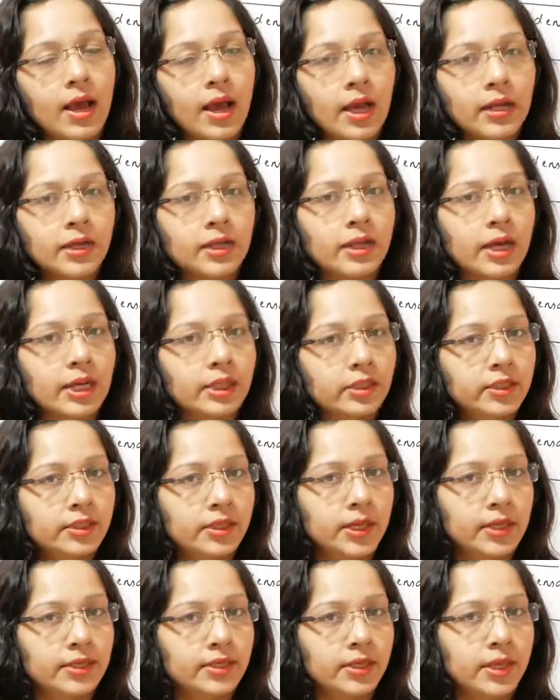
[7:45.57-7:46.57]
And in
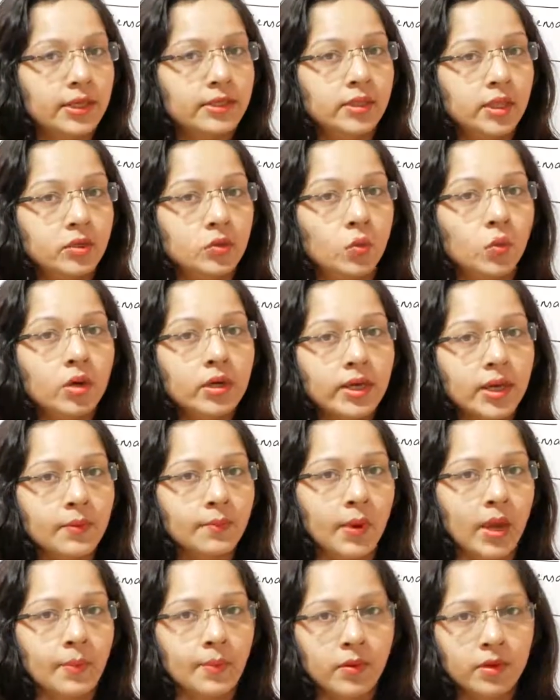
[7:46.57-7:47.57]
IGCSE, as there is a
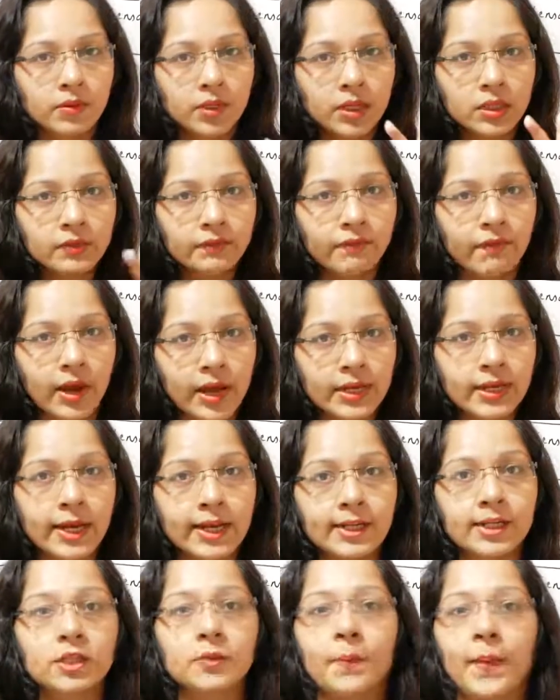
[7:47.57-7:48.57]
working paper, there is
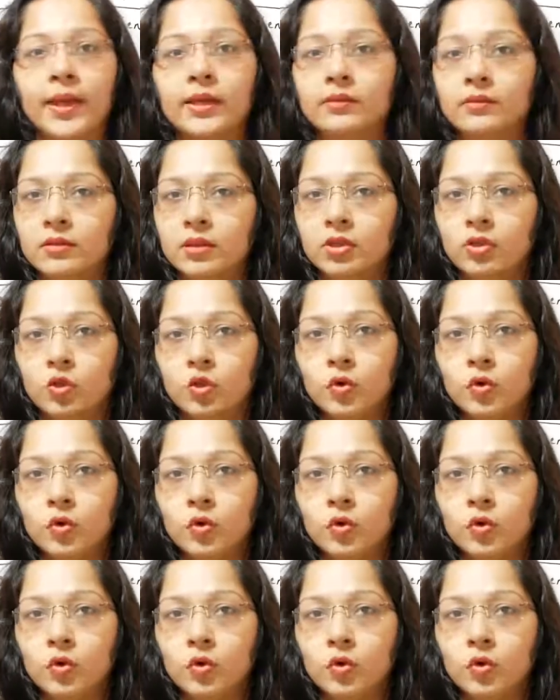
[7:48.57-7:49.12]
finite space,